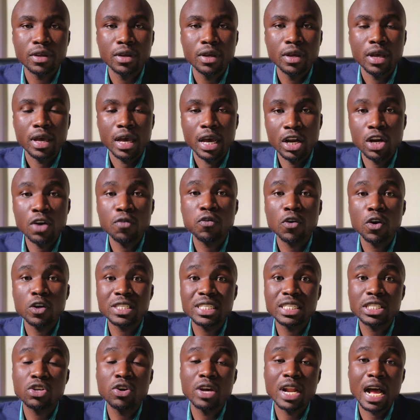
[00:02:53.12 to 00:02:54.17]
And of course, this
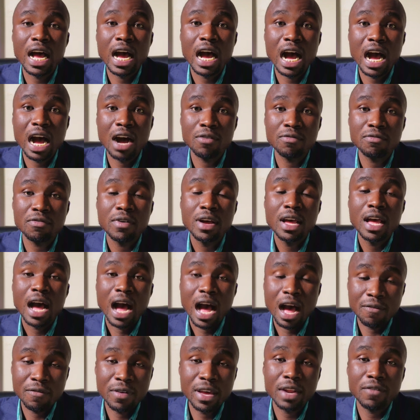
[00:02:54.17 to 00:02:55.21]
is going to have a
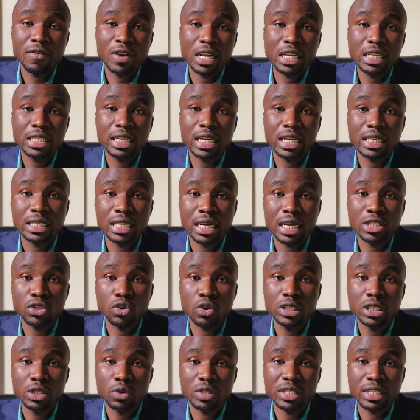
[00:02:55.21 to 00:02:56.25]
very, very serious
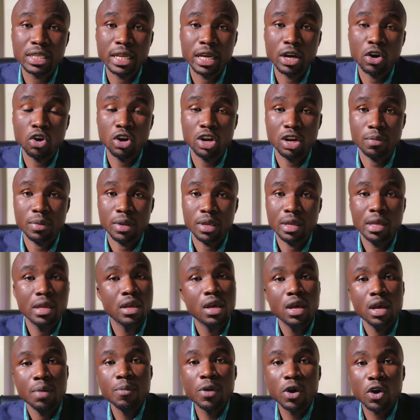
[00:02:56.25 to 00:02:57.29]
consequence in the economy
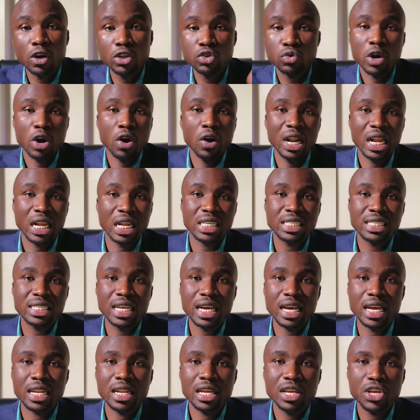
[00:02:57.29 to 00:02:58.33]
because we all
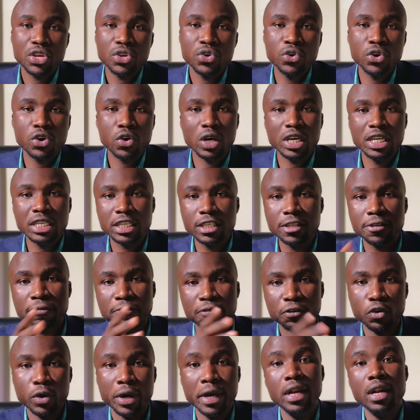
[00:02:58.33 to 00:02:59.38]
understand, it is
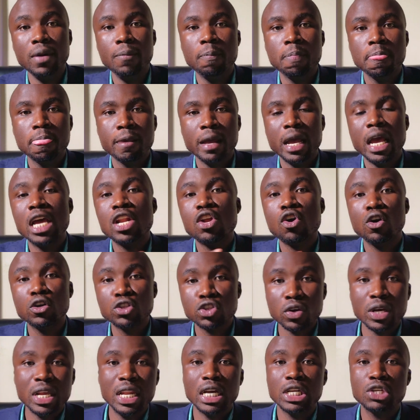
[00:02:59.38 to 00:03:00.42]
fuel and also
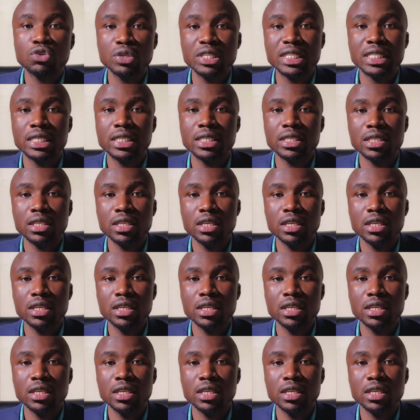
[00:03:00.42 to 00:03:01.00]
electricity